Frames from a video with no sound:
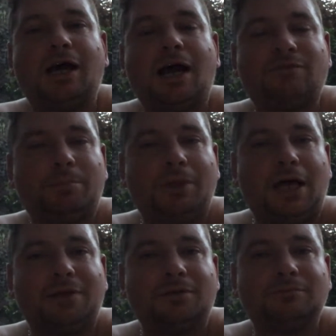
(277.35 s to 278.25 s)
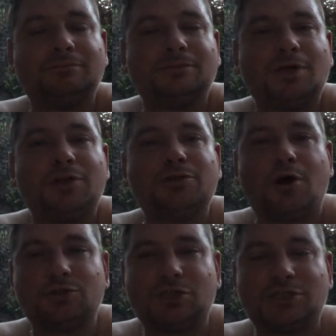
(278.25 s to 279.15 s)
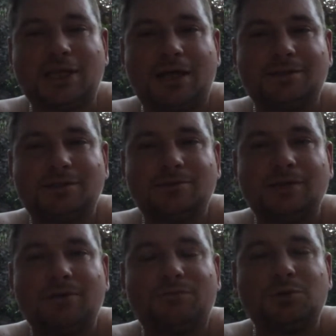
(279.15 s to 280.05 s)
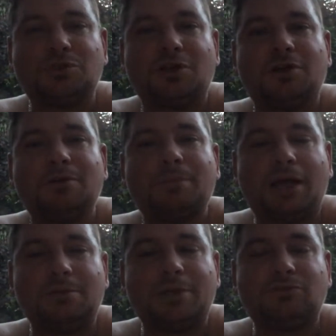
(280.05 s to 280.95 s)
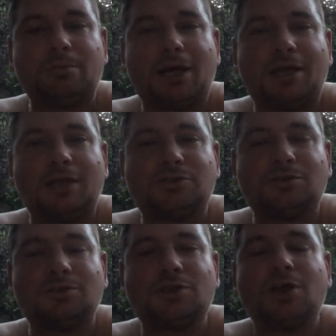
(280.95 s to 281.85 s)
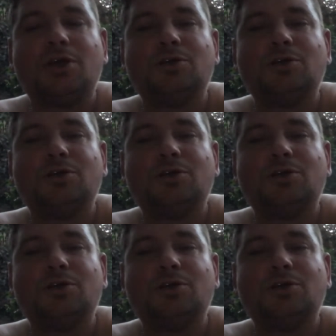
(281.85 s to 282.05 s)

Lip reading: have a plan not to stand in future parliamentary by-elections,